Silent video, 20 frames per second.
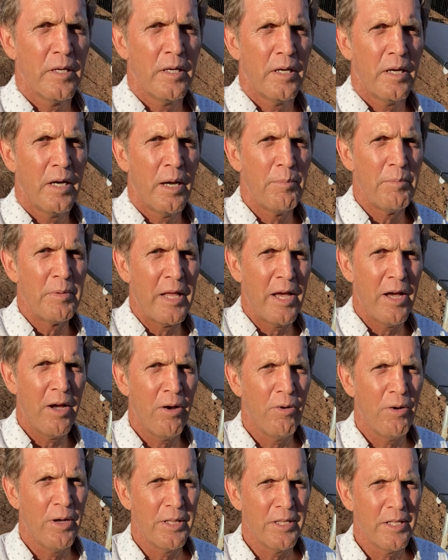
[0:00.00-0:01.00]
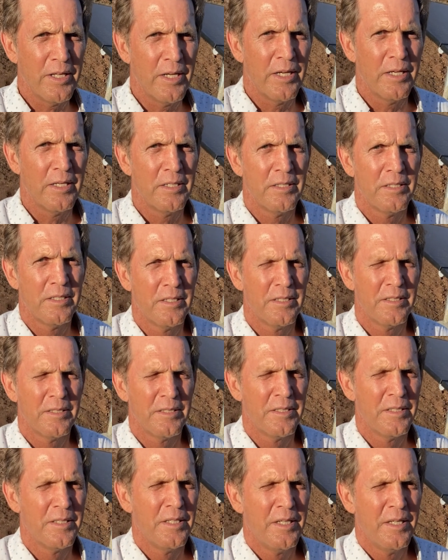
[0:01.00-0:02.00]
I'm now at a
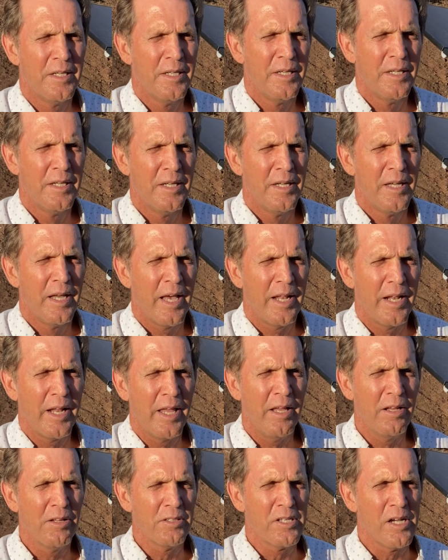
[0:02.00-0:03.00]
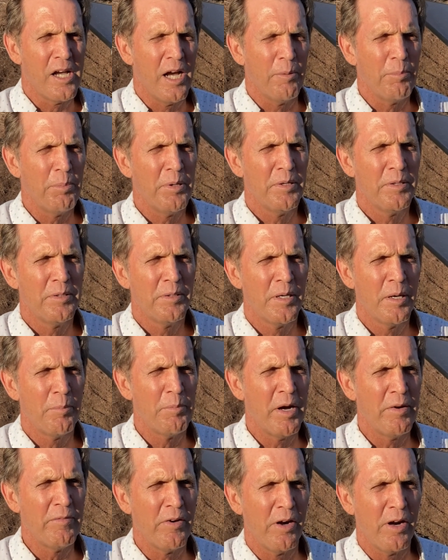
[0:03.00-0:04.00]
hilltop
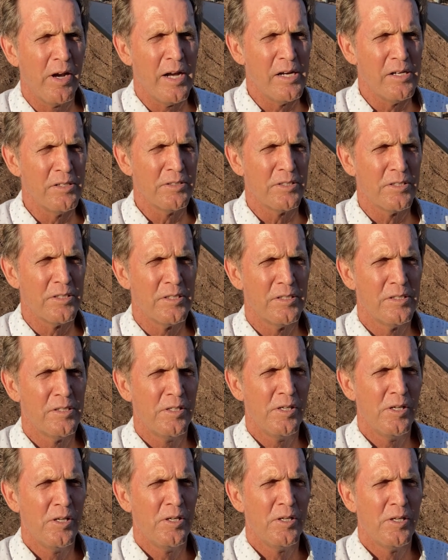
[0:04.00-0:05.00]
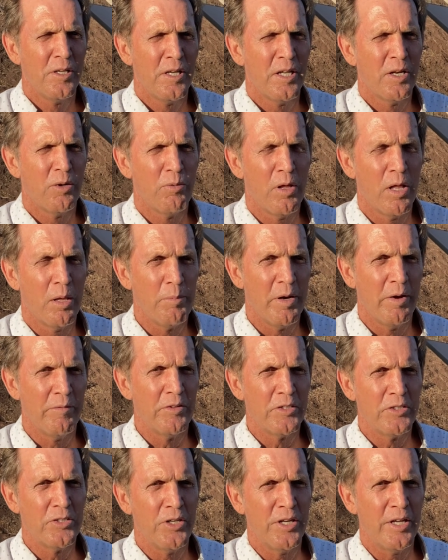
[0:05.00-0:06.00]
above our house, well above
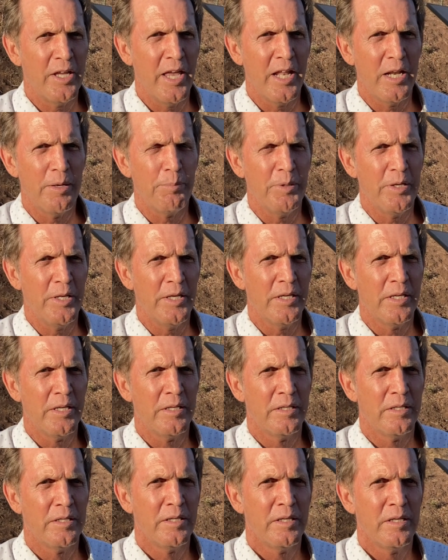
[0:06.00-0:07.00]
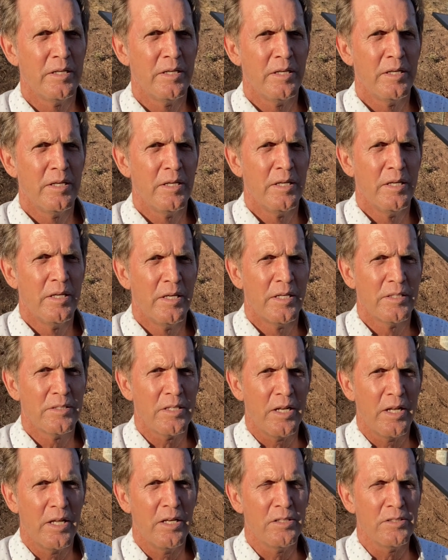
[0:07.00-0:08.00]
the tree canopy. It's
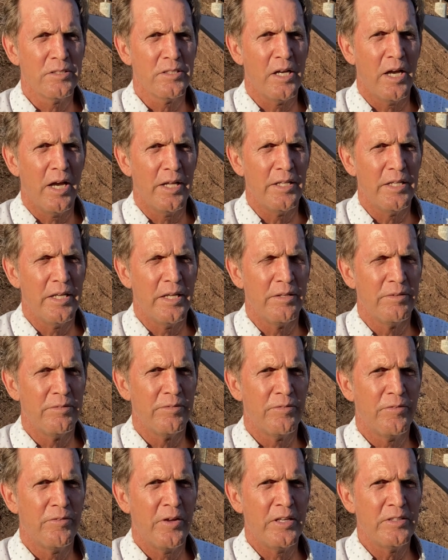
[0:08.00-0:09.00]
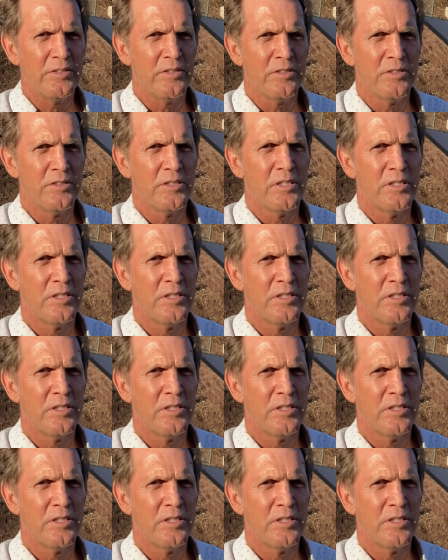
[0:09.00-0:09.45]
on a hillside that faces